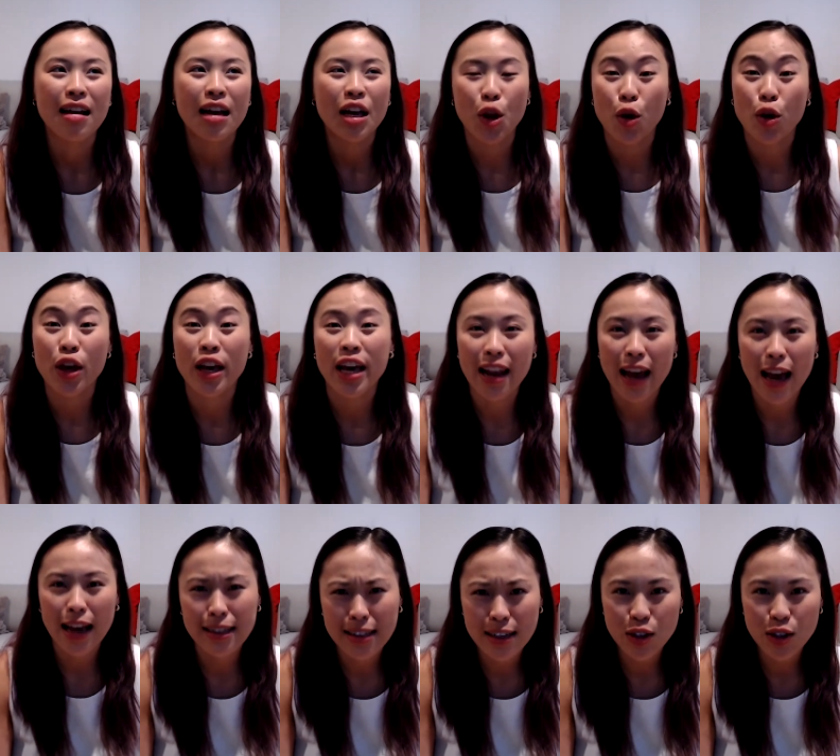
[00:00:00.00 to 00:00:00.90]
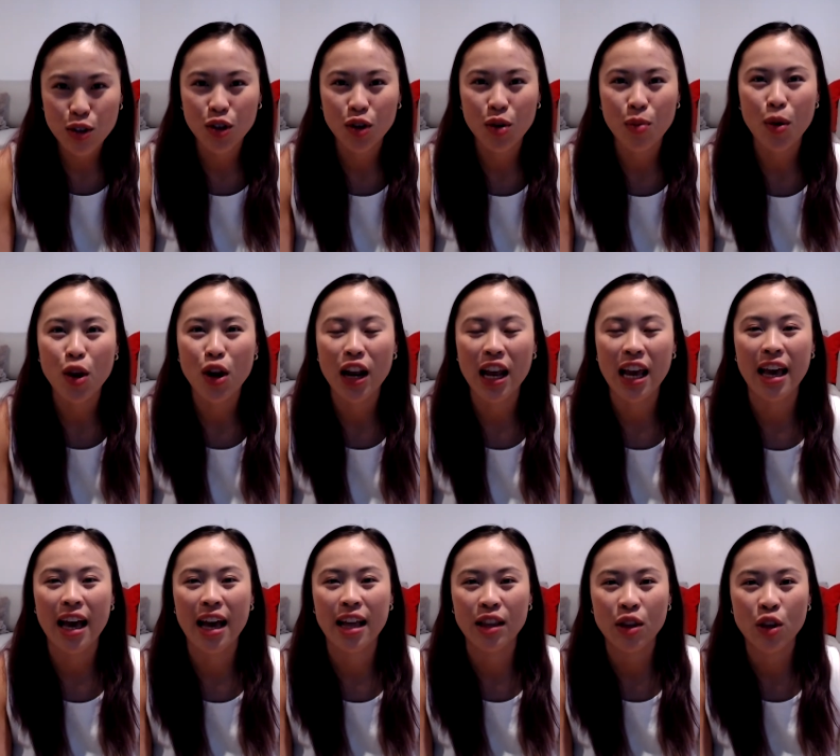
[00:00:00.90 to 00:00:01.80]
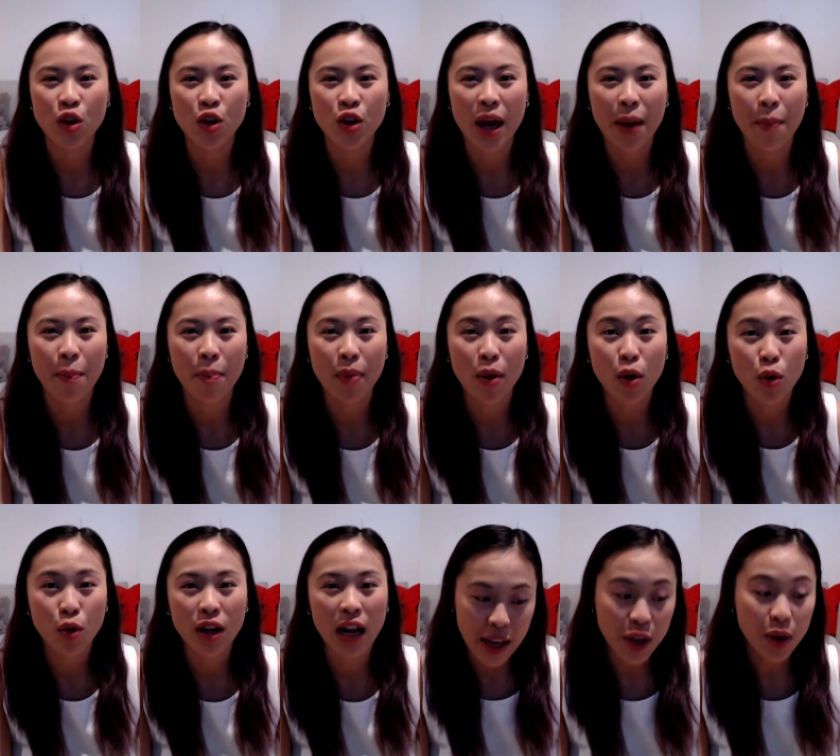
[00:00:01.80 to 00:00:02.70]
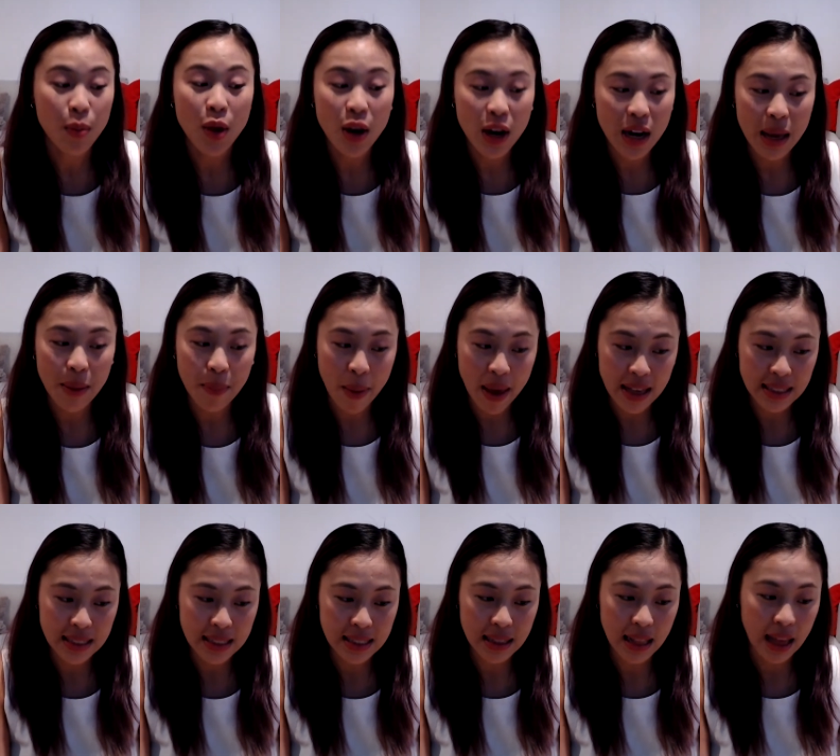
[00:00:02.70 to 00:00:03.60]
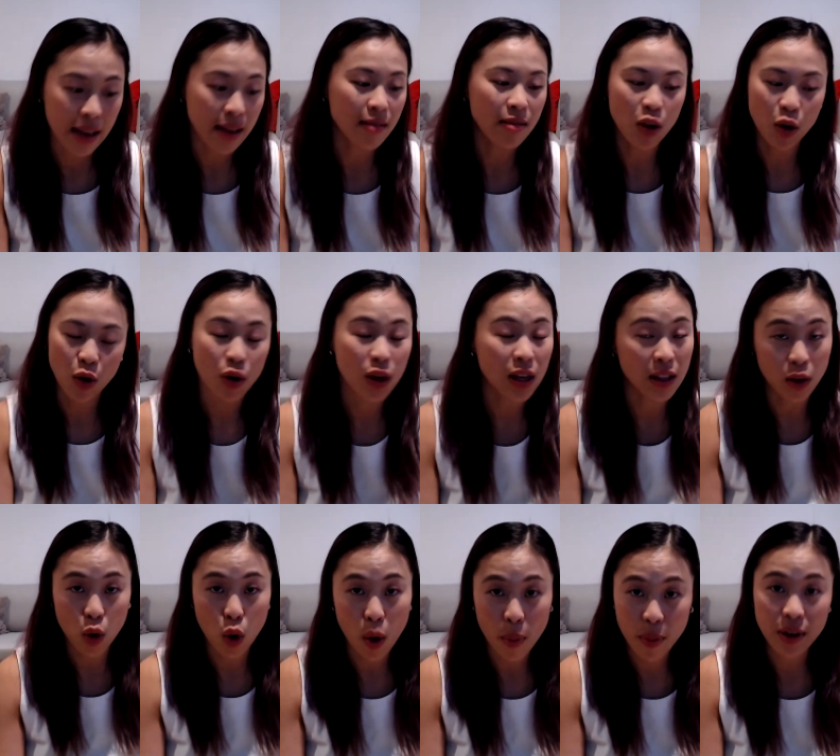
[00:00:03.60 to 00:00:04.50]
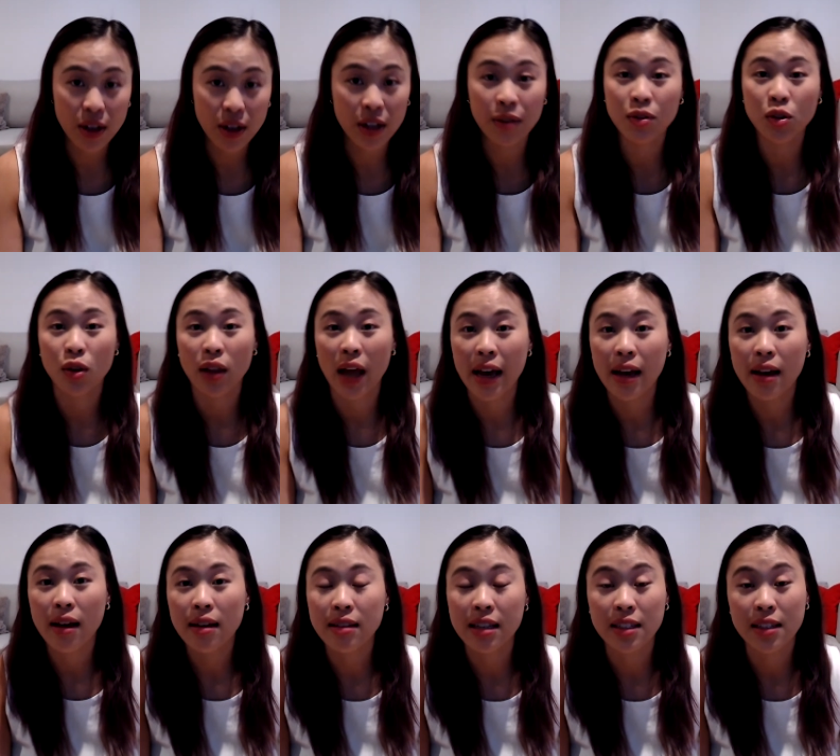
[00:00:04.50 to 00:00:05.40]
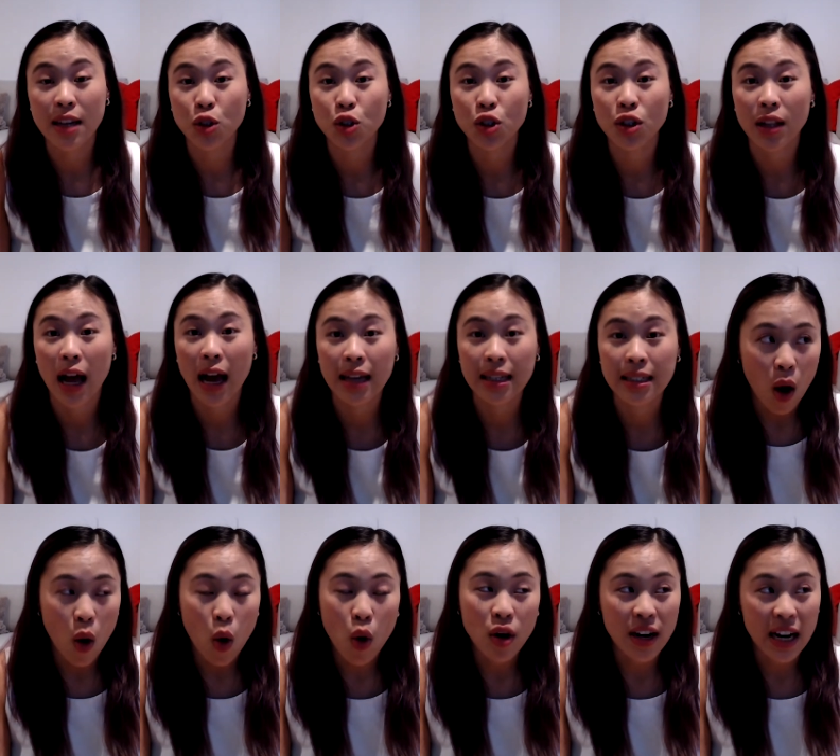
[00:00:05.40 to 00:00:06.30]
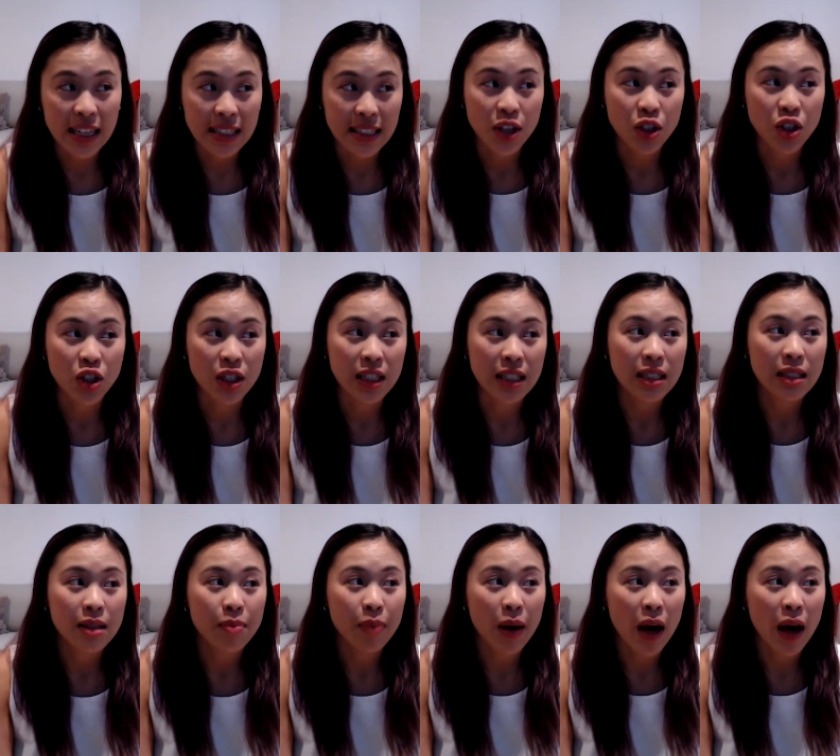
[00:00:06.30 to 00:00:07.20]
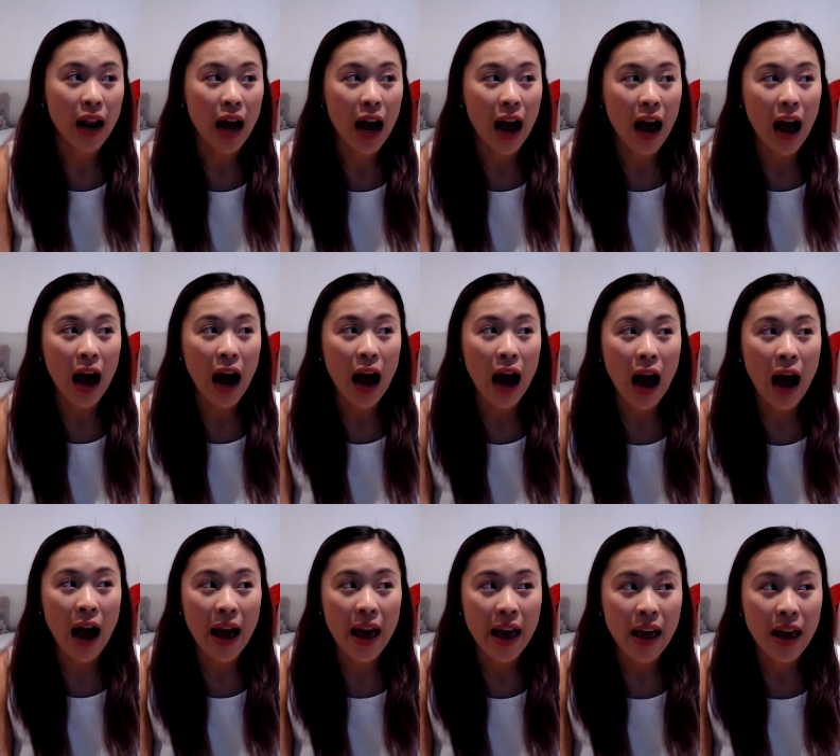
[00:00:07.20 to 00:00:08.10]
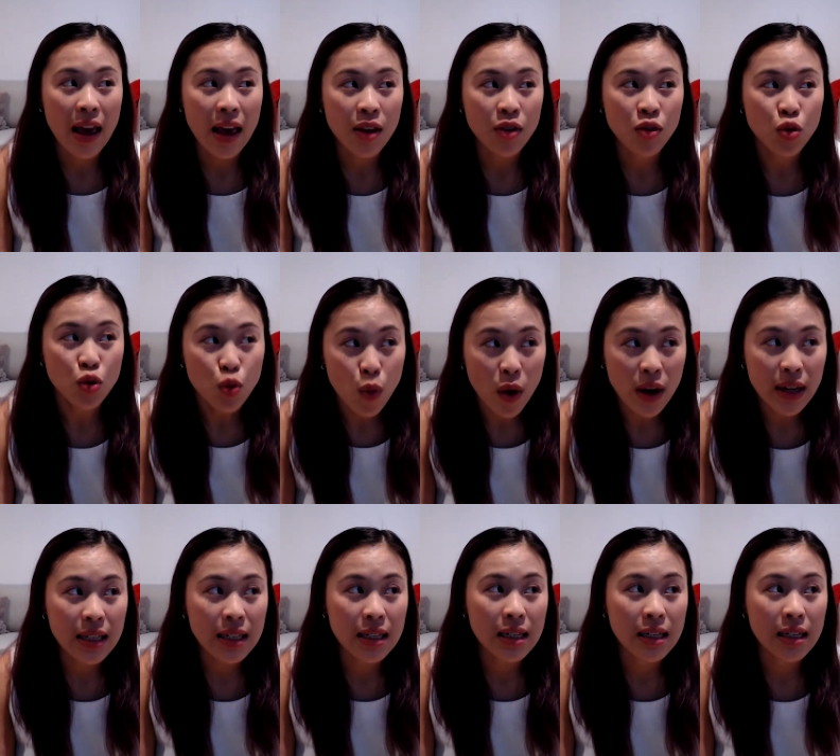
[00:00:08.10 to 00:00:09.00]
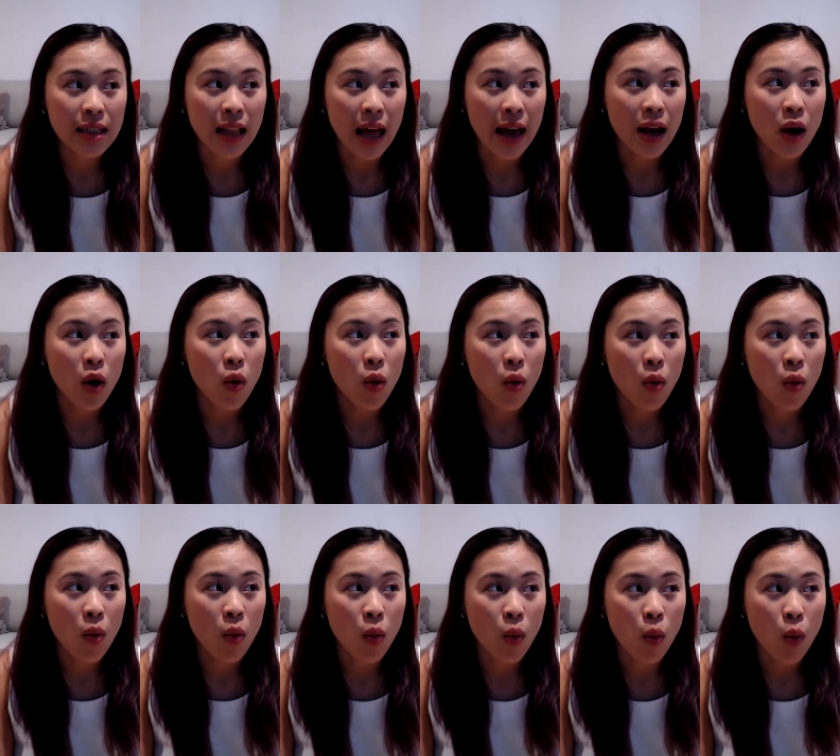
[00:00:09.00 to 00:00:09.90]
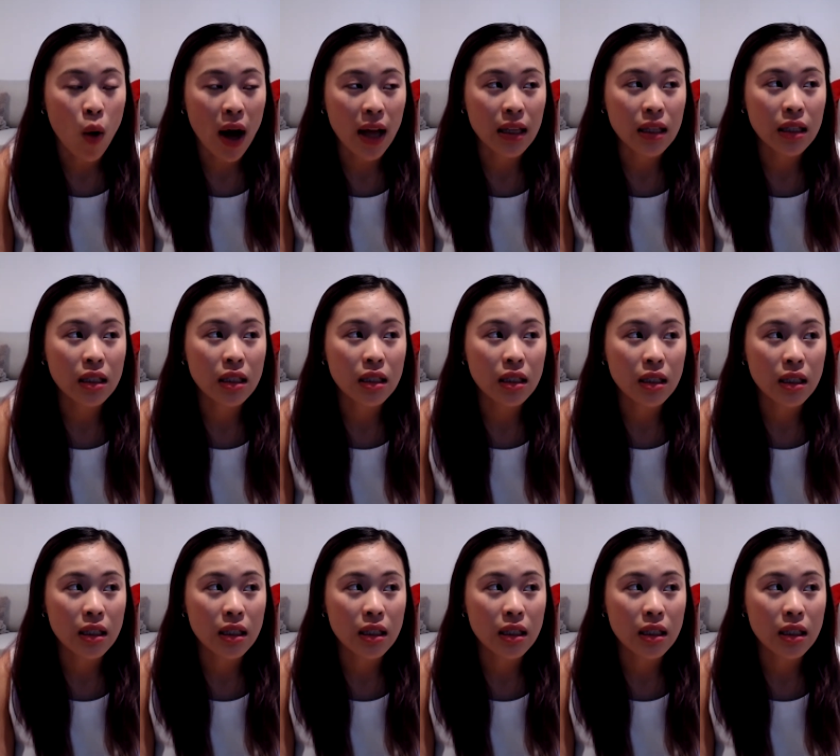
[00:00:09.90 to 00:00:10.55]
you can exit to community and you can build community-based, either cooperatives or decentralized organizations. But I do wonder, what